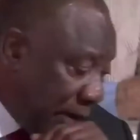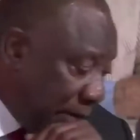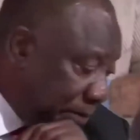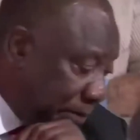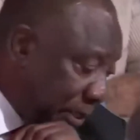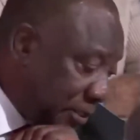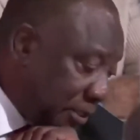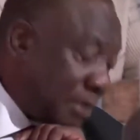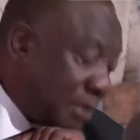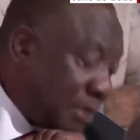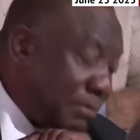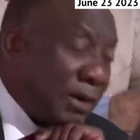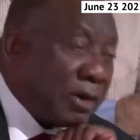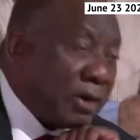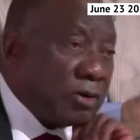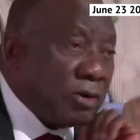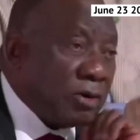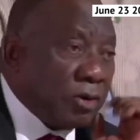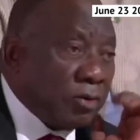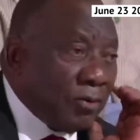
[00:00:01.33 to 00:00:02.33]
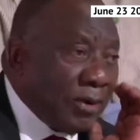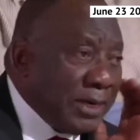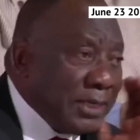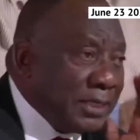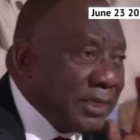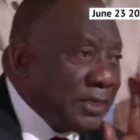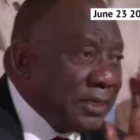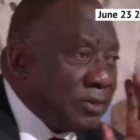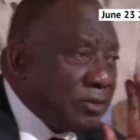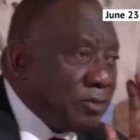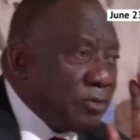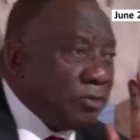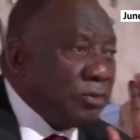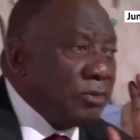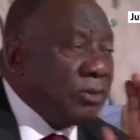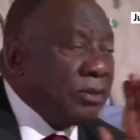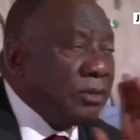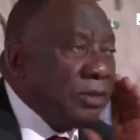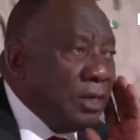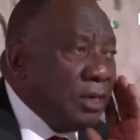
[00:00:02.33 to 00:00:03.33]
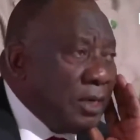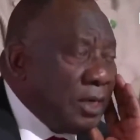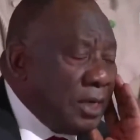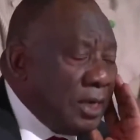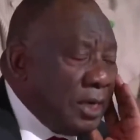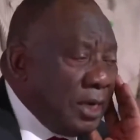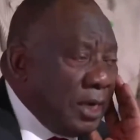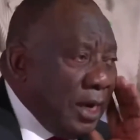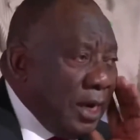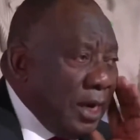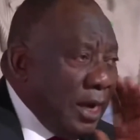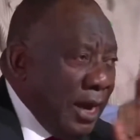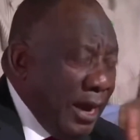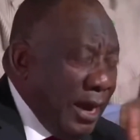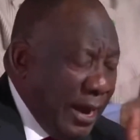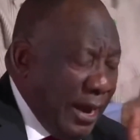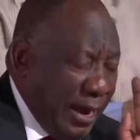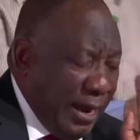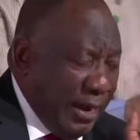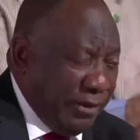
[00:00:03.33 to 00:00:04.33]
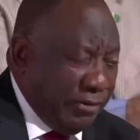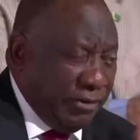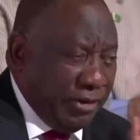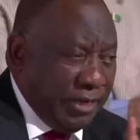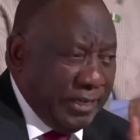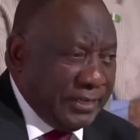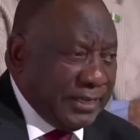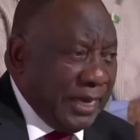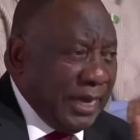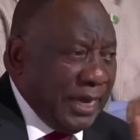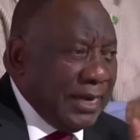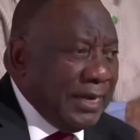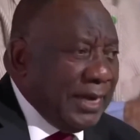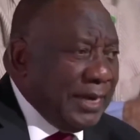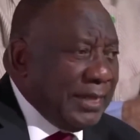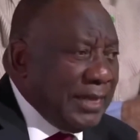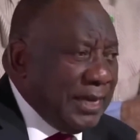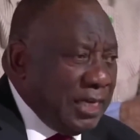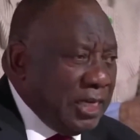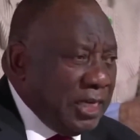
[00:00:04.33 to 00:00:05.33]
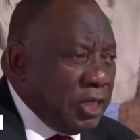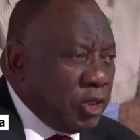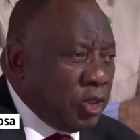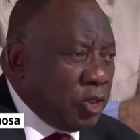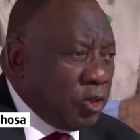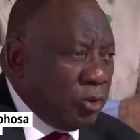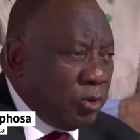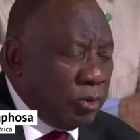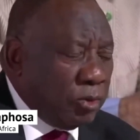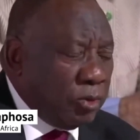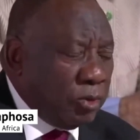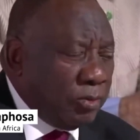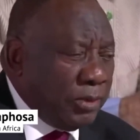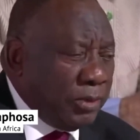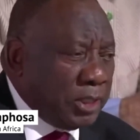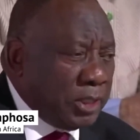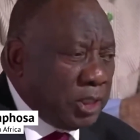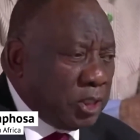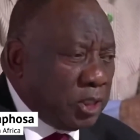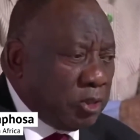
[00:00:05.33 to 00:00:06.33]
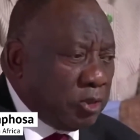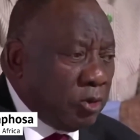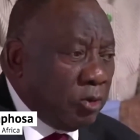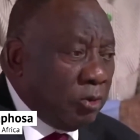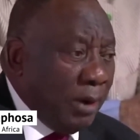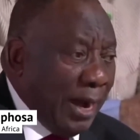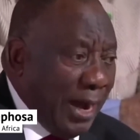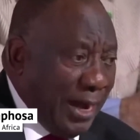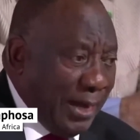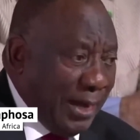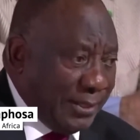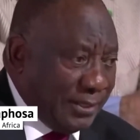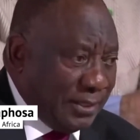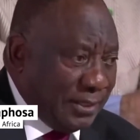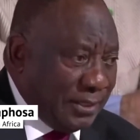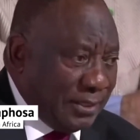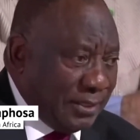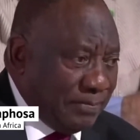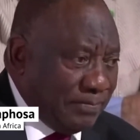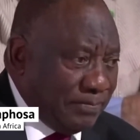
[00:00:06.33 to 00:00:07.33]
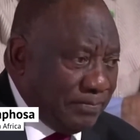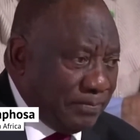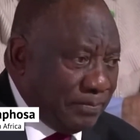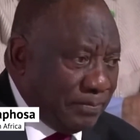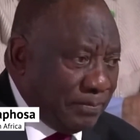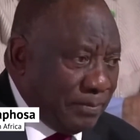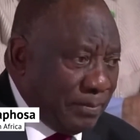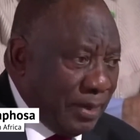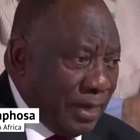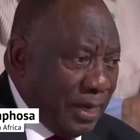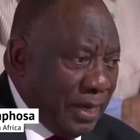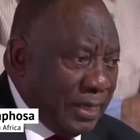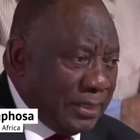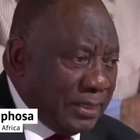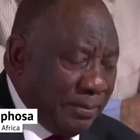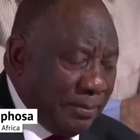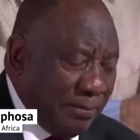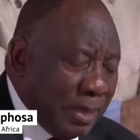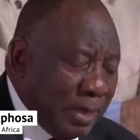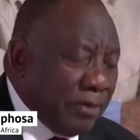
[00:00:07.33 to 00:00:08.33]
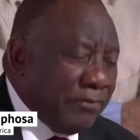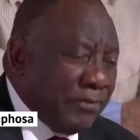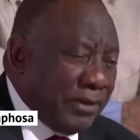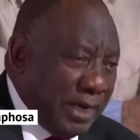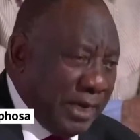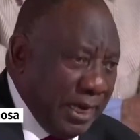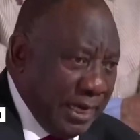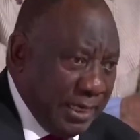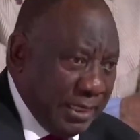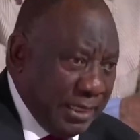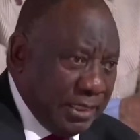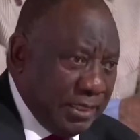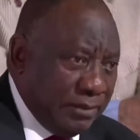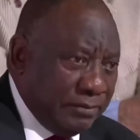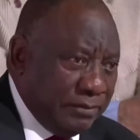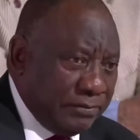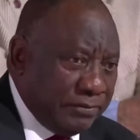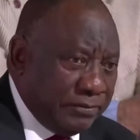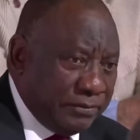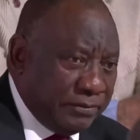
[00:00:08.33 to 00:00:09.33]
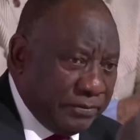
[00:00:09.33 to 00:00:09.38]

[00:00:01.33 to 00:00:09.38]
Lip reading: President Macron wants us to address another issue, which to us is a bit of a negative.